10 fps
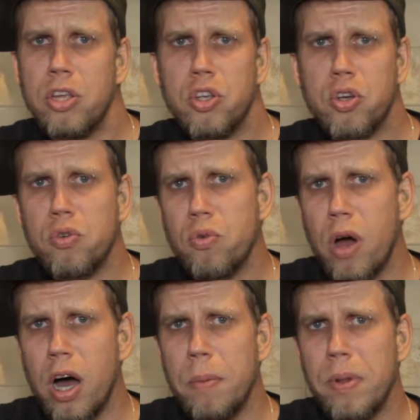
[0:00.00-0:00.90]
screw
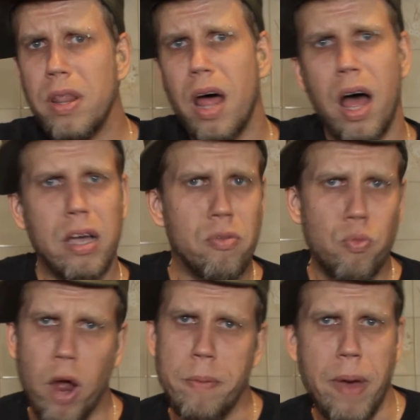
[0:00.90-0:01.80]
up, lock,
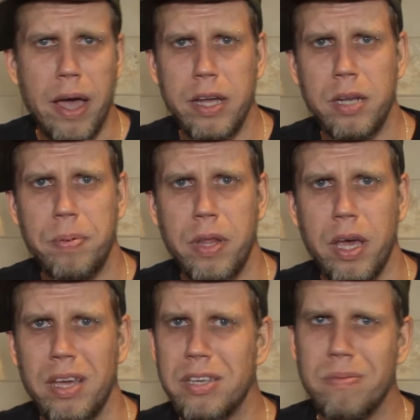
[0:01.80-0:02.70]
right back into
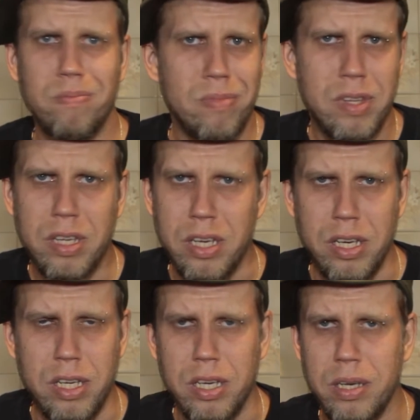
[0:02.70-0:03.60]
place.
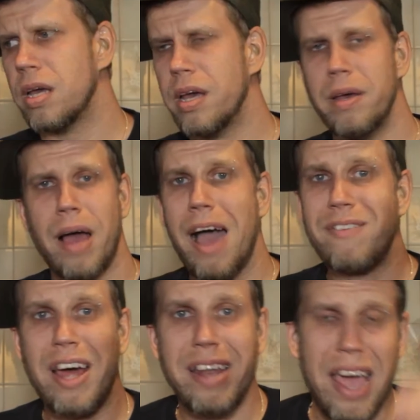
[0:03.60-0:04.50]
Easy. I
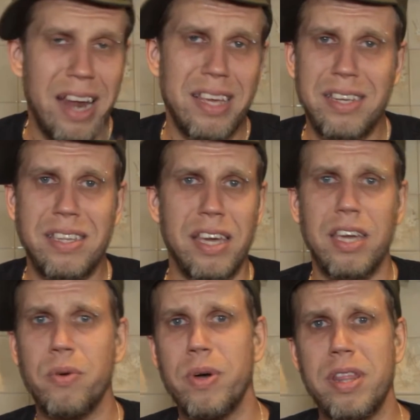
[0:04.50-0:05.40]
haven't had any
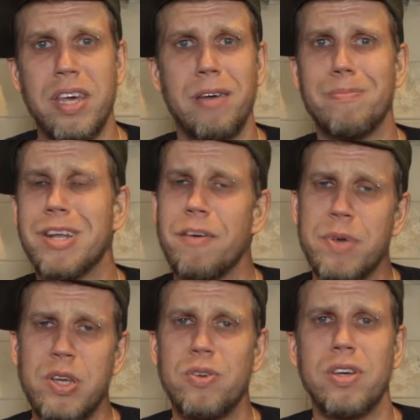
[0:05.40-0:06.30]
sticking with it, and
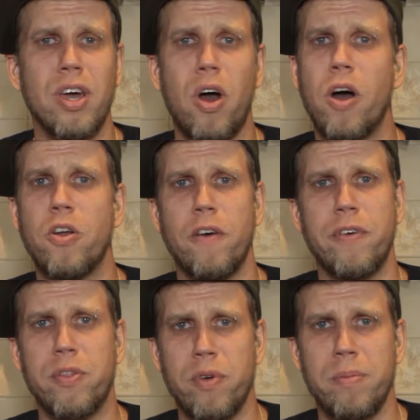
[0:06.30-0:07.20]
I've been using it on and
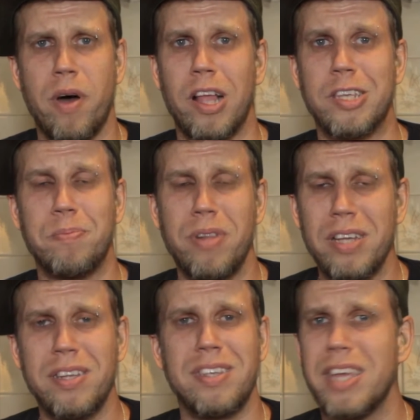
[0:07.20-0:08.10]
off for 3 months.
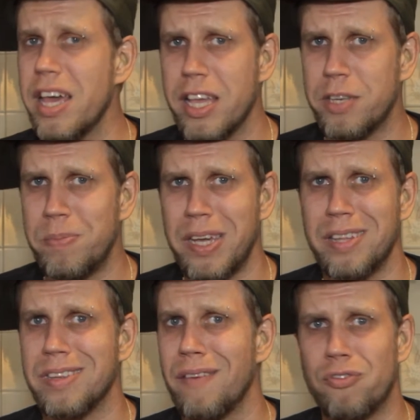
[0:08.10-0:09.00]
Plus it's taken its
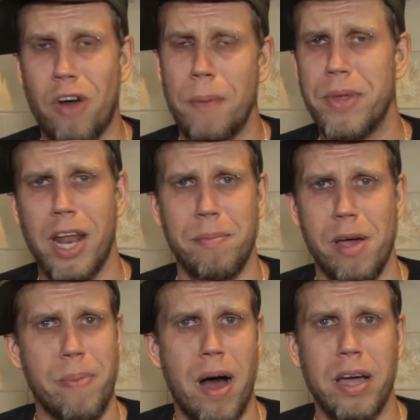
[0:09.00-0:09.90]
beatings. I've dropped it out of
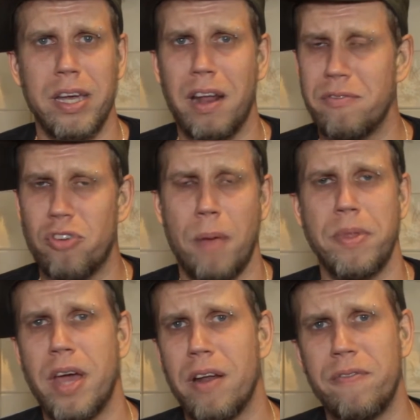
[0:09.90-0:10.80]
my pocket. I've
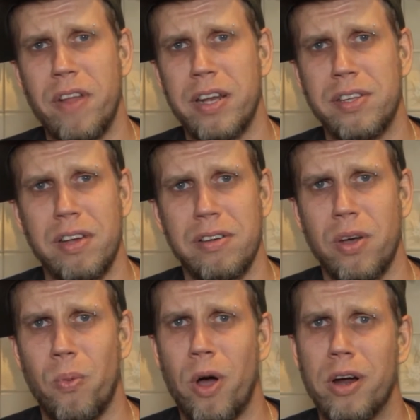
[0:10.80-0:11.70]
dropped it down a flight of
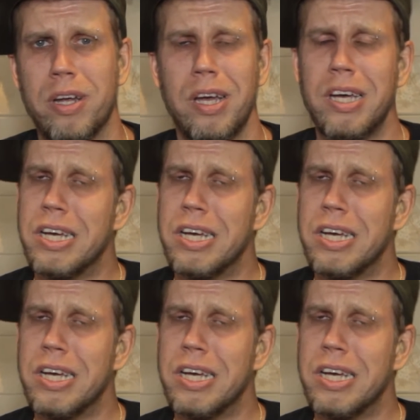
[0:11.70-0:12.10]
stairs at work.